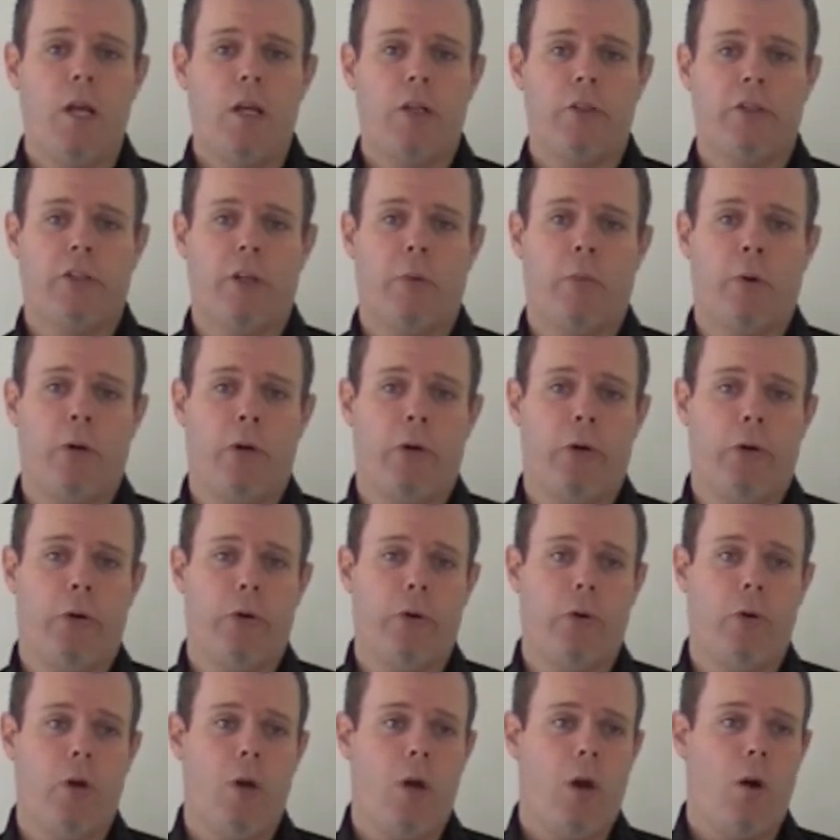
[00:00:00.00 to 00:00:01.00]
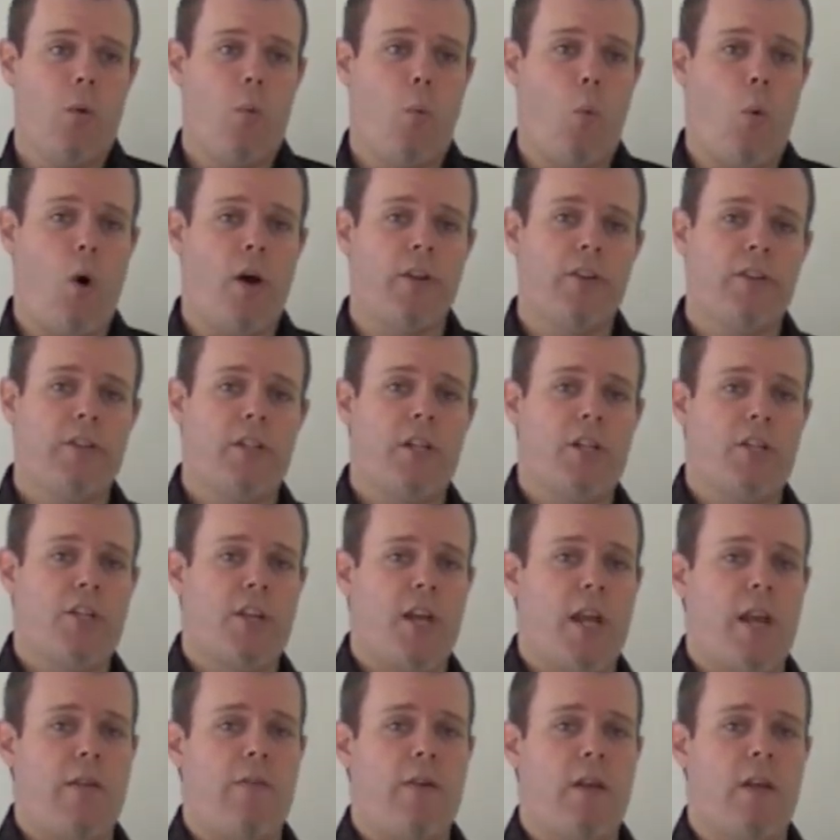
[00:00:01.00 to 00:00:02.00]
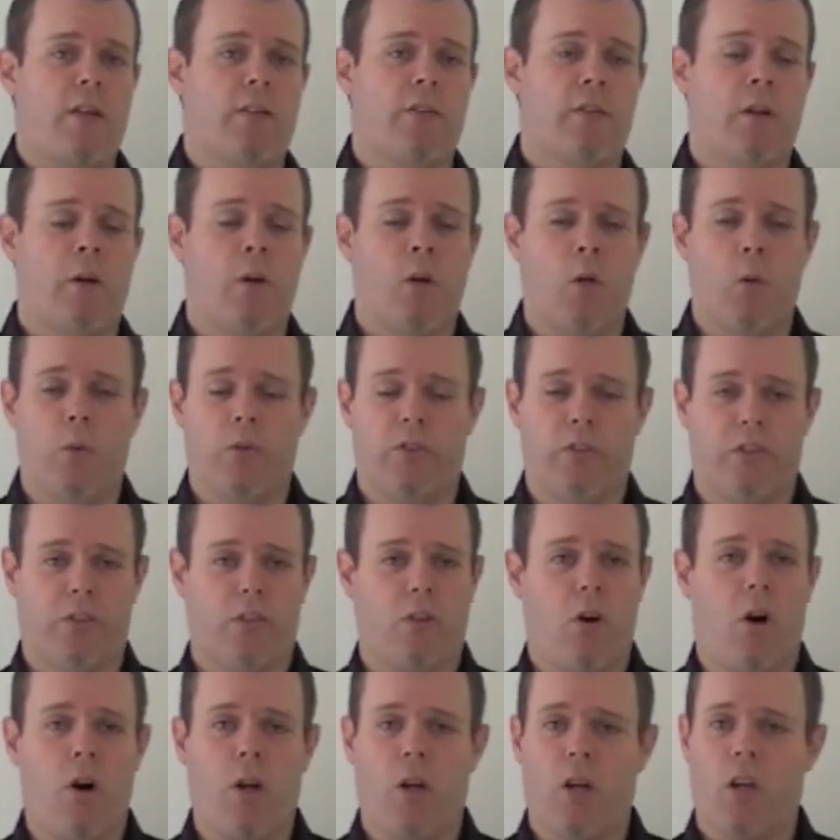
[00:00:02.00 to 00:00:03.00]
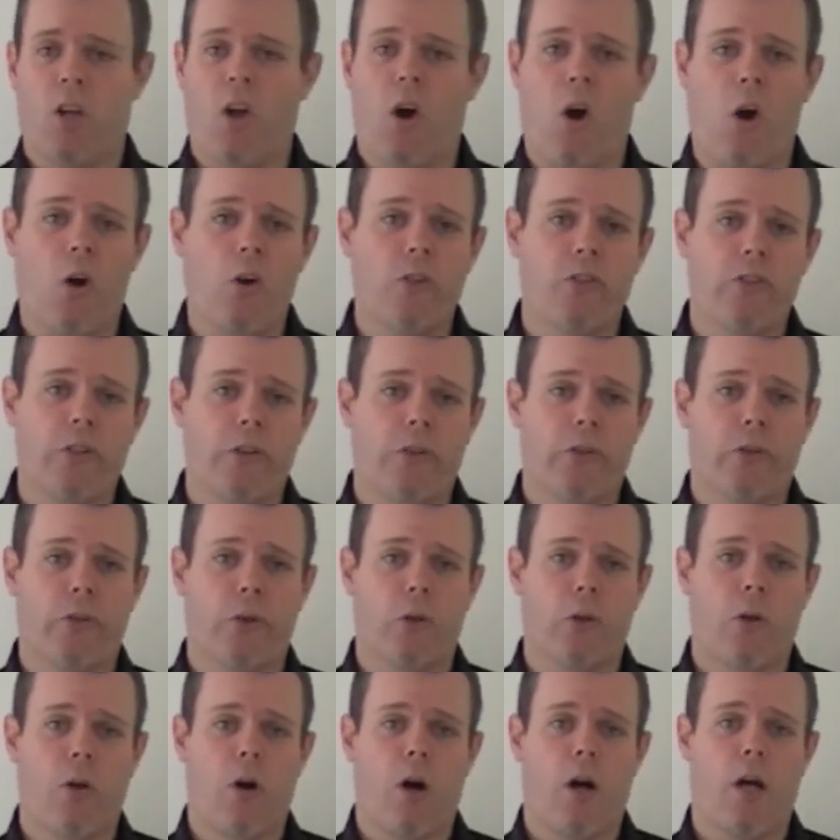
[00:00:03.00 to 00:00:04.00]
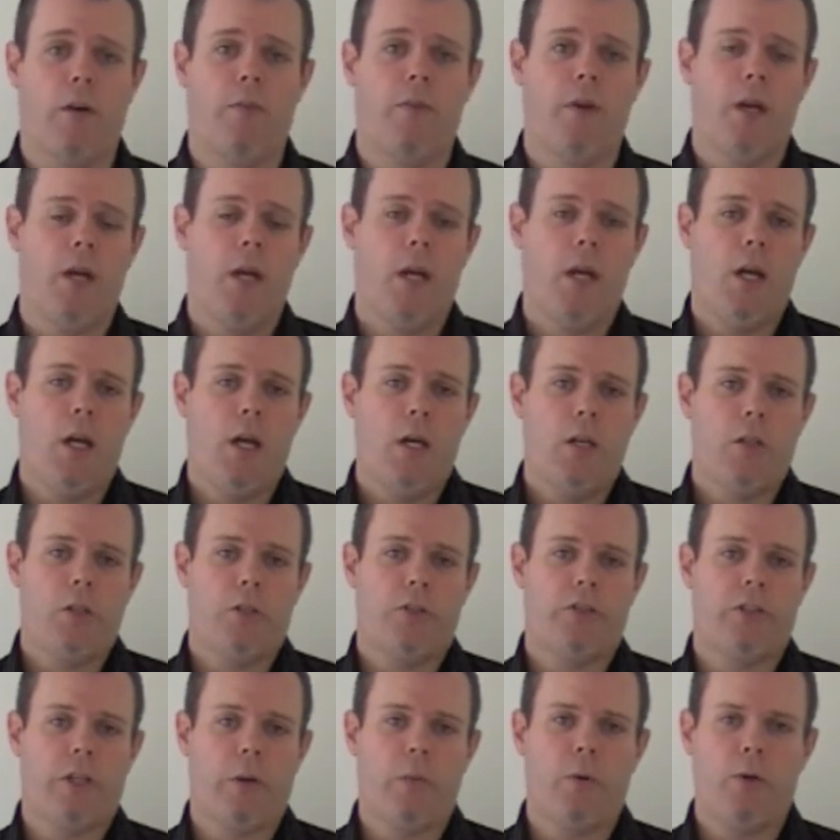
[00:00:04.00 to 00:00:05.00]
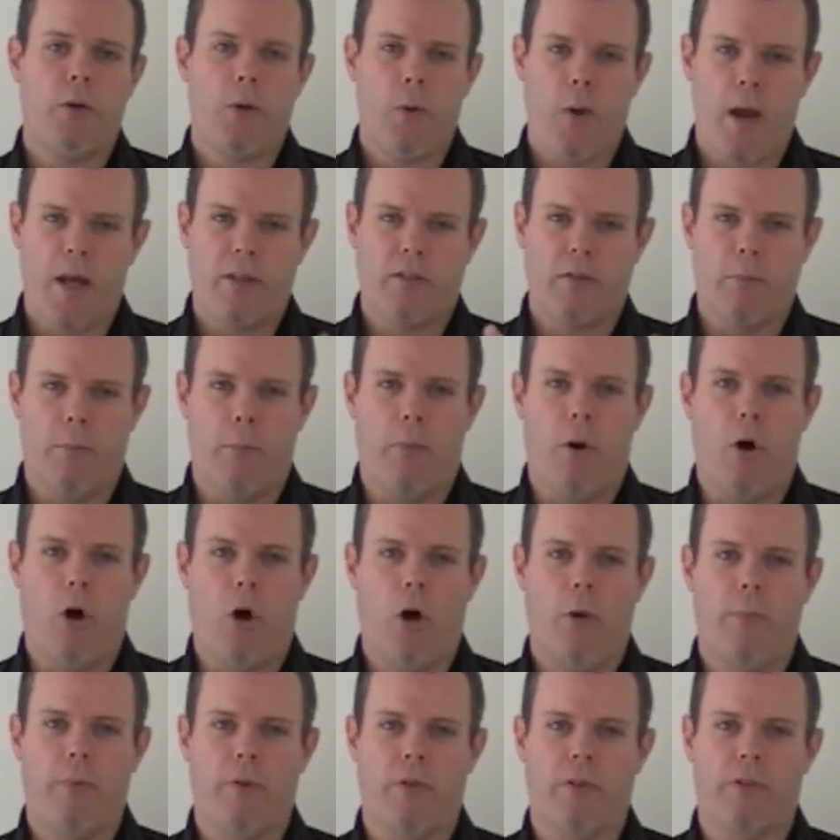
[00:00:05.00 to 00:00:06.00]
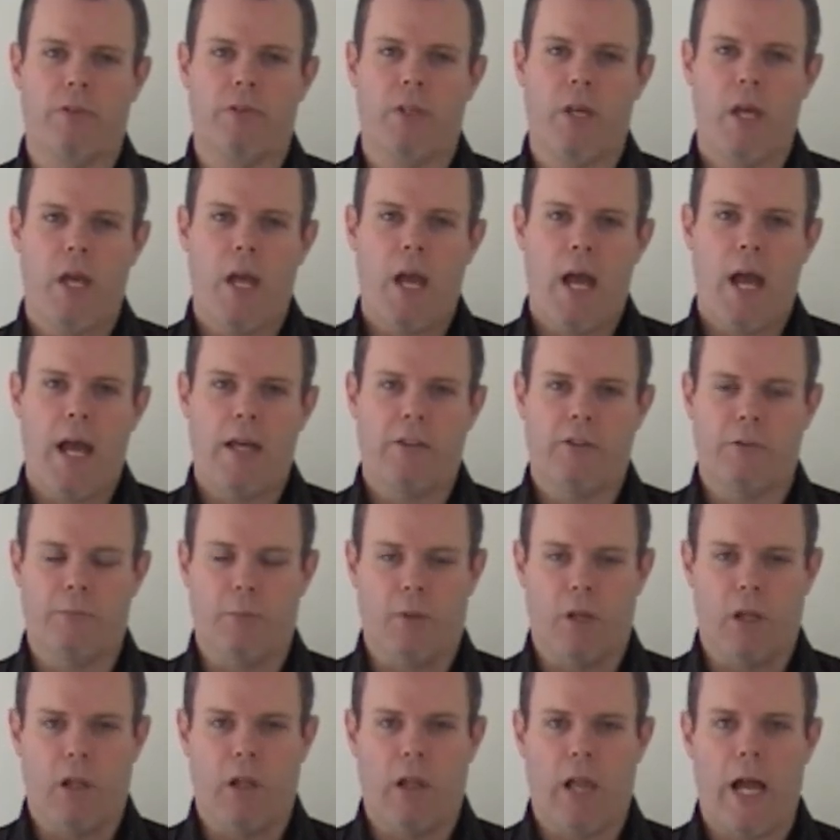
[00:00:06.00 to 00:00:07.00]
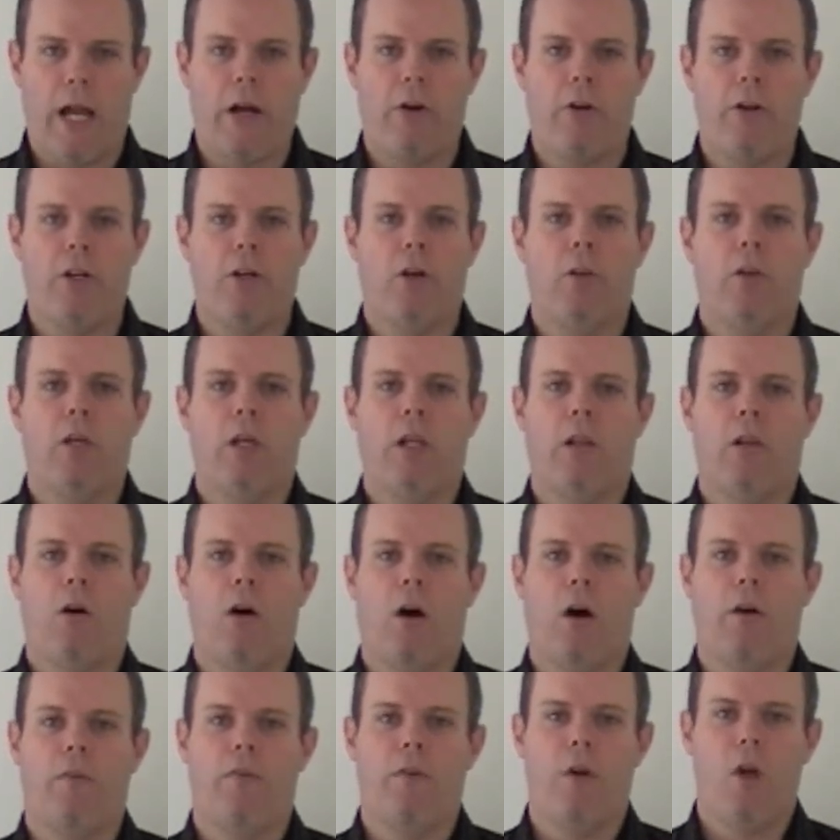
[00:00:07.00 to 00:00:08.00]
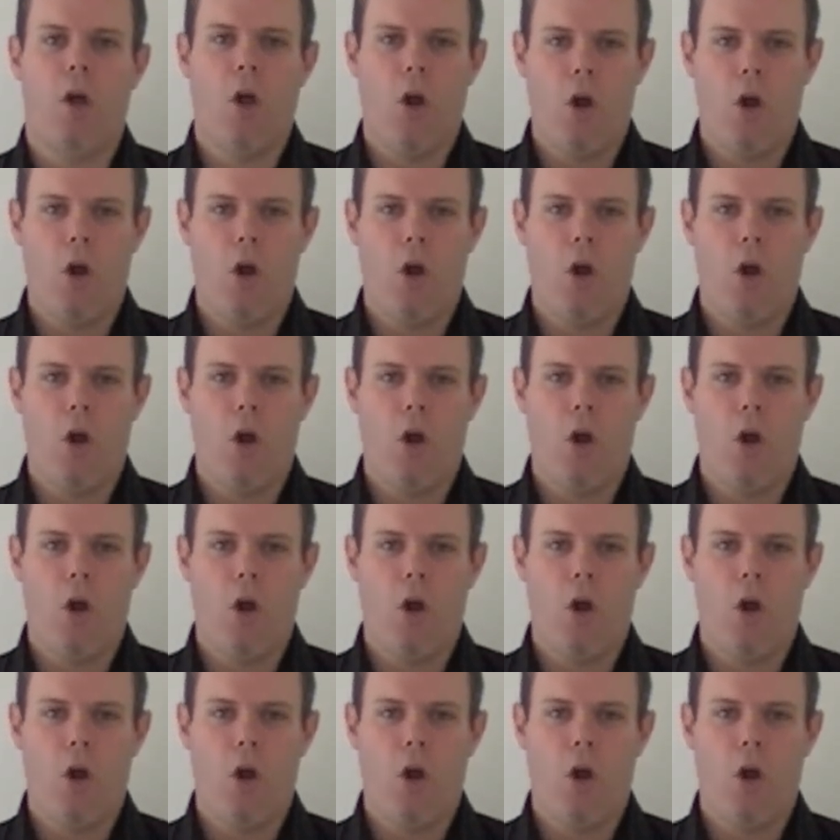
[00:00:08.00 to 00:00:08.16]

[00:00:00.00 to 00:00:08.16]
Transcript: someone who wasn't achieving and someone who was just kind of coasting through life to someone who has some purpose, has some clarity on their life,